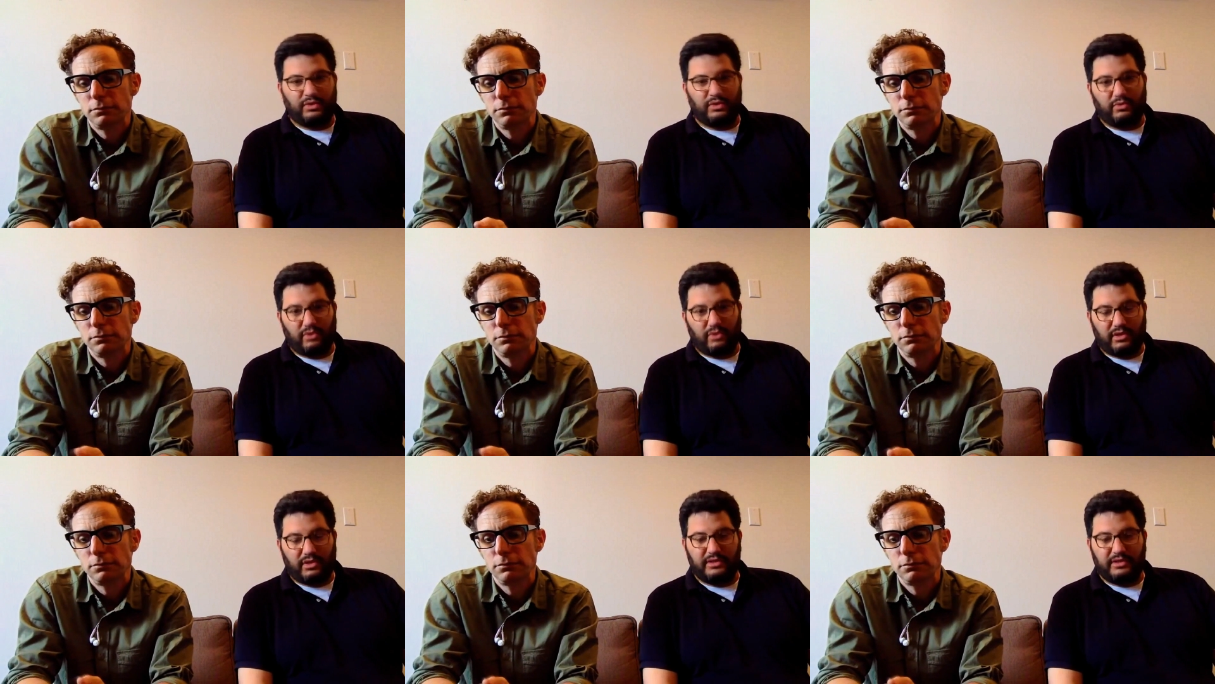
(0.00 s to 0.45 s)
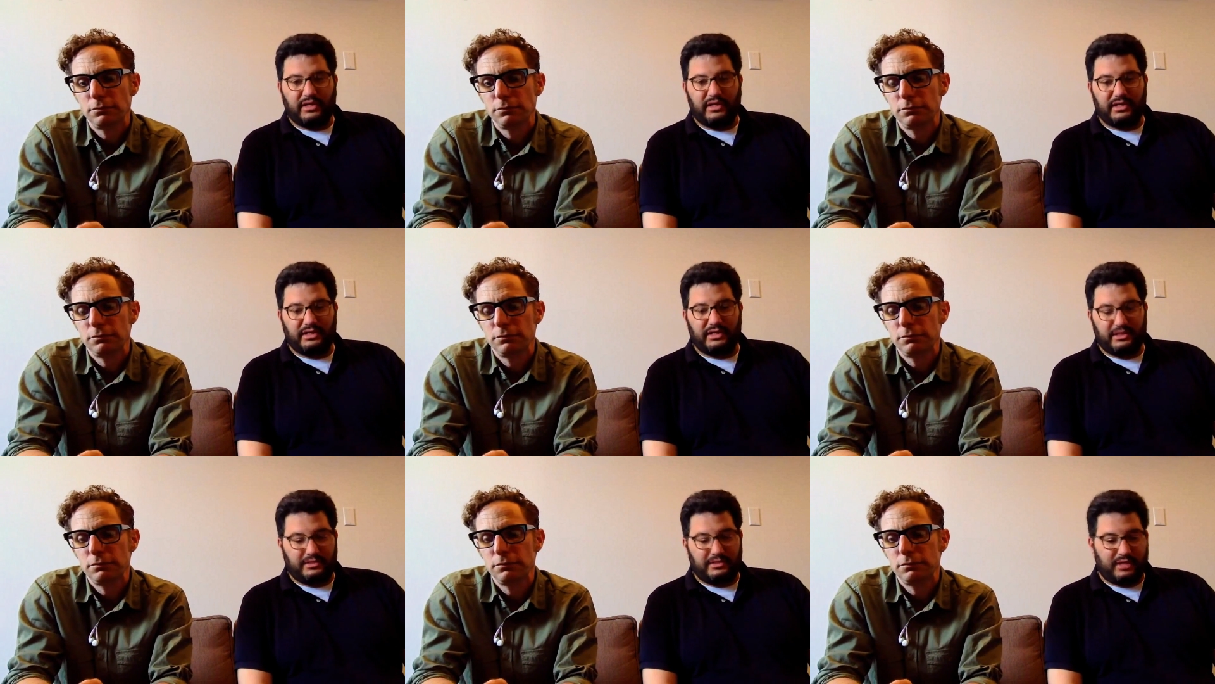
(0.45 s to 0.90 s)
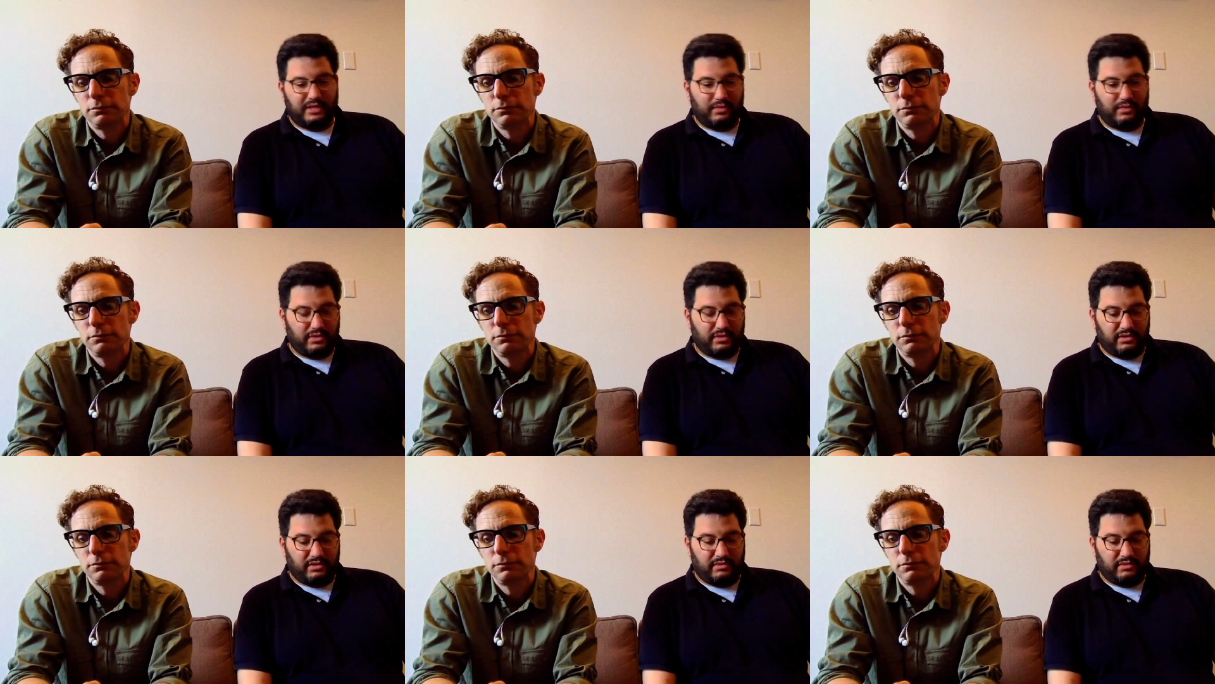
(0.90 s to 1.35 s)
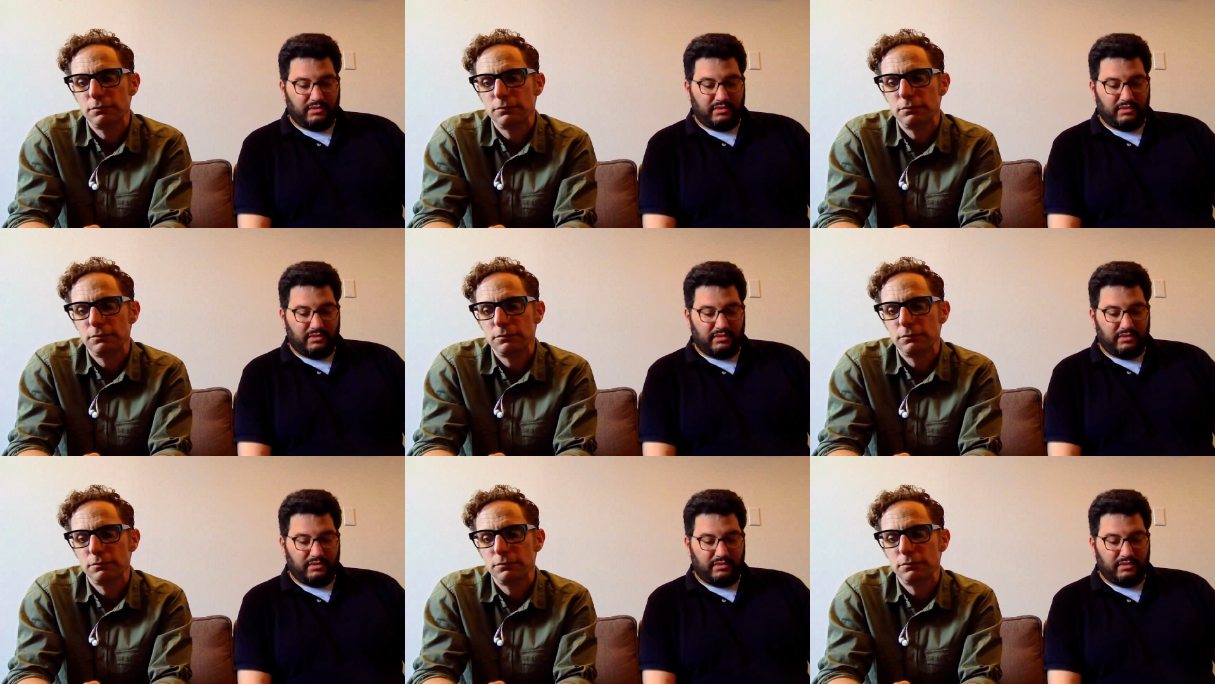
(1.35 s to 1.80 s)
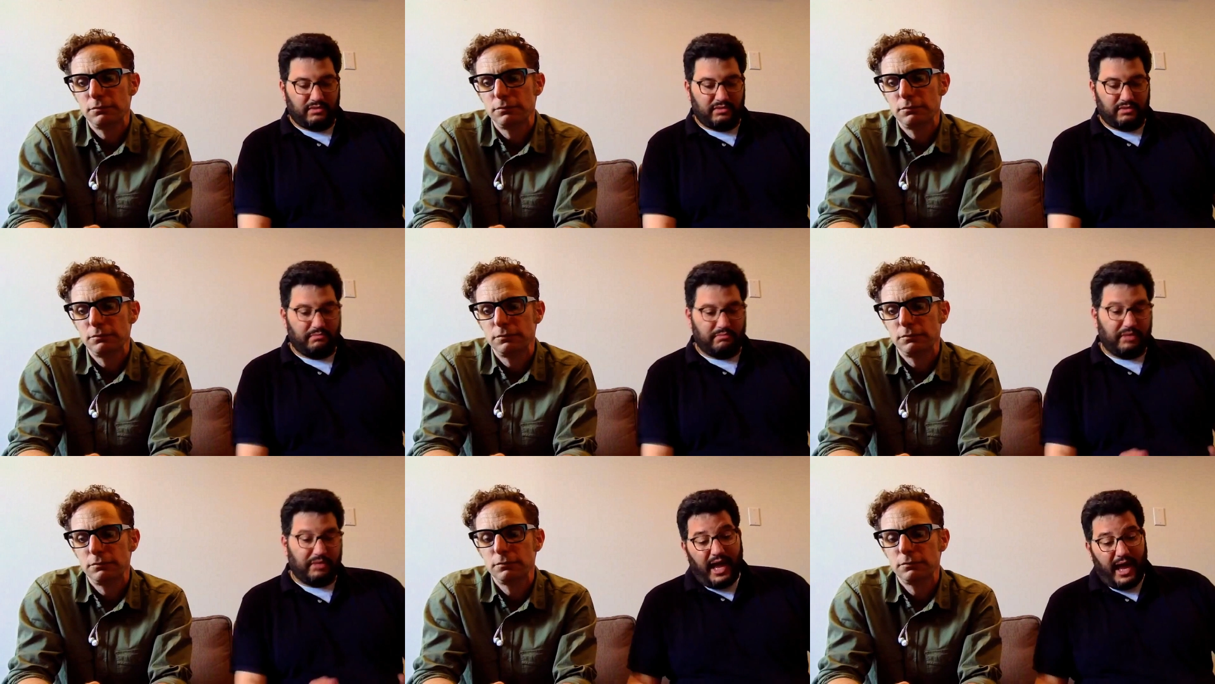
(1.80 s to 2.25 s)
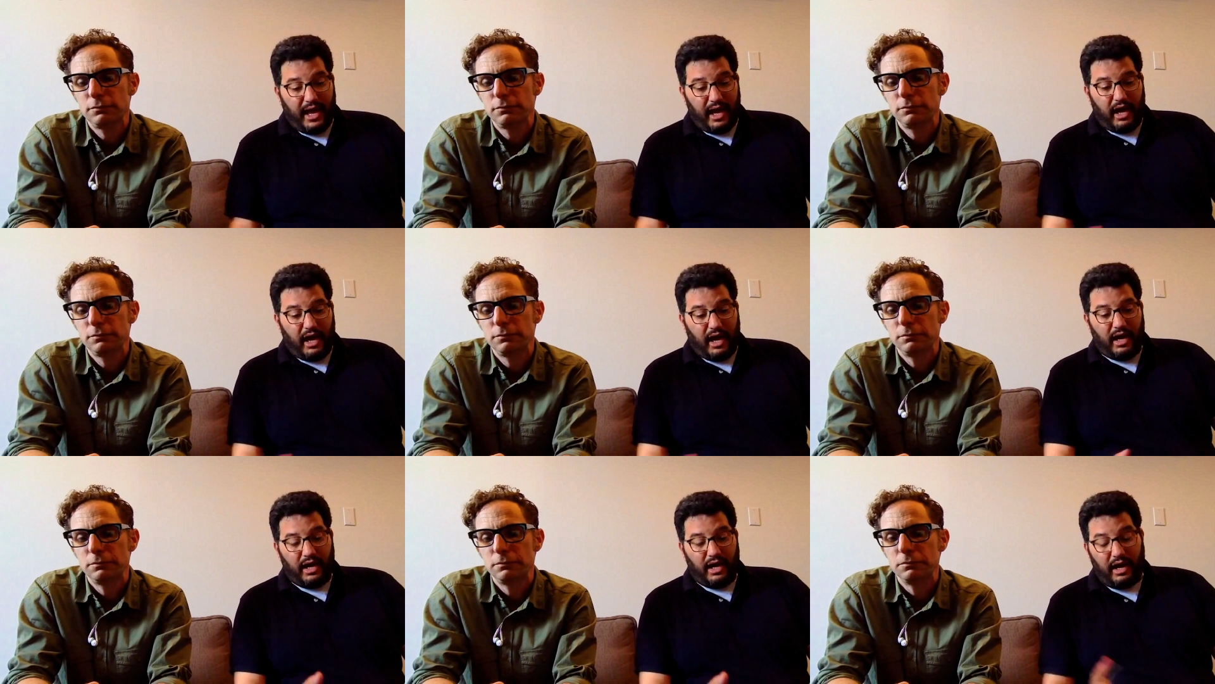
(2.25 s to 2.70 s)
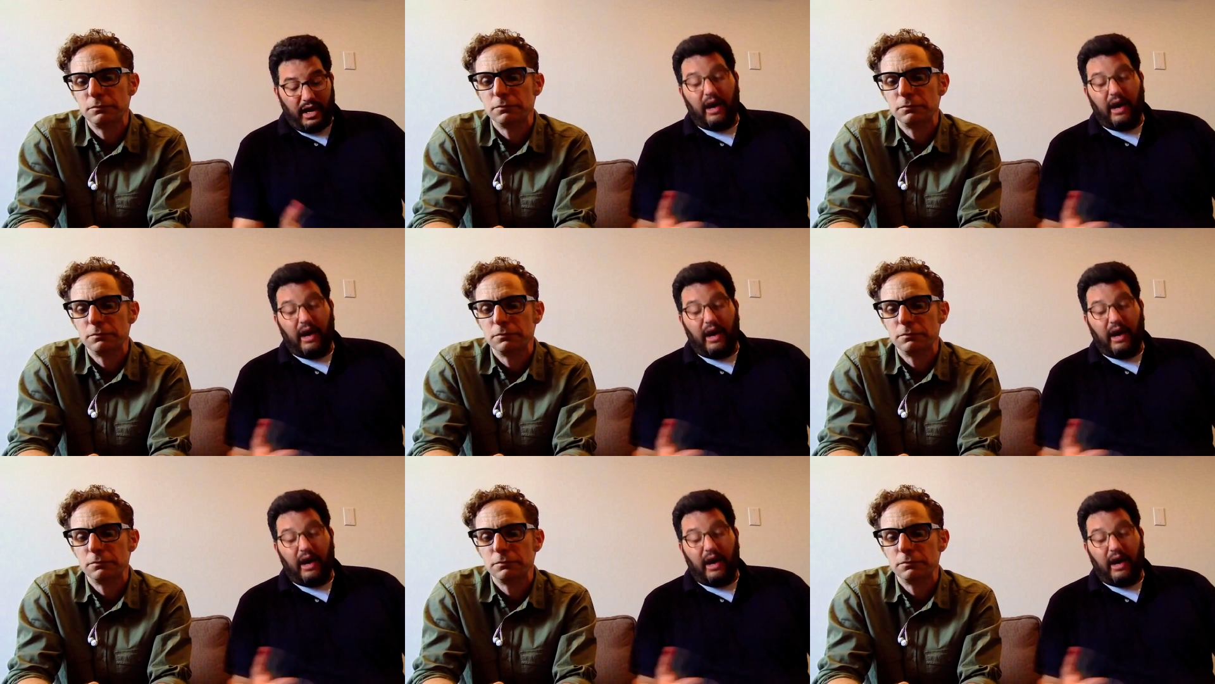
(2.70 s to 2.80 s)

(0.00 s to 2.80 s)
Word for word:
Speaker 1: great work, and the idea that they would combine